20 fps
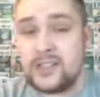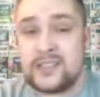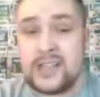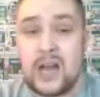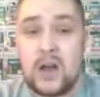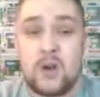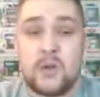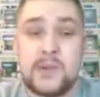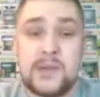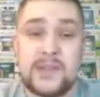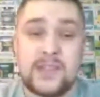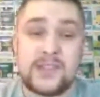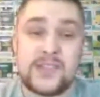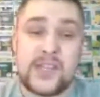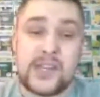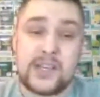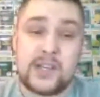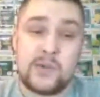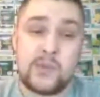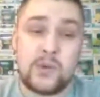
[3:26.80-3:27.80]
Darkest Hour
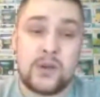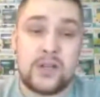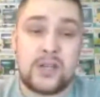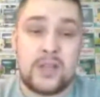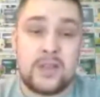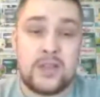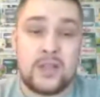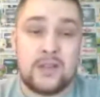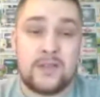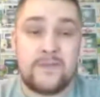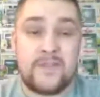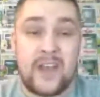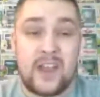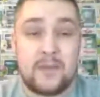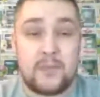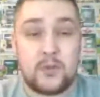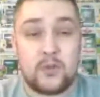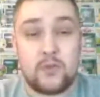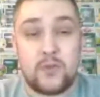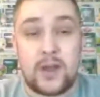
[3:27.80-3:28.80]
being the second one, and
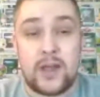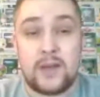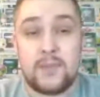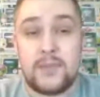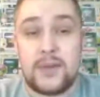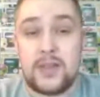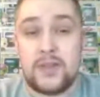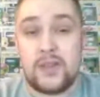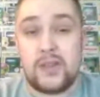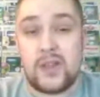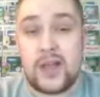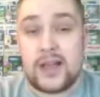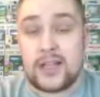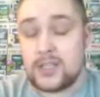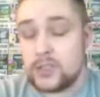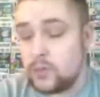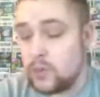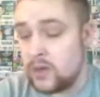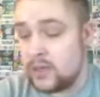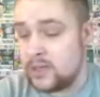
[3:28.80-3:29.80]
then Phantom Thread being the
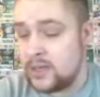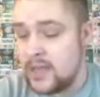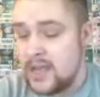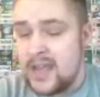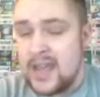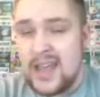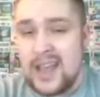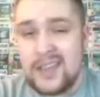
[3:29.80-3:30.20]
last one.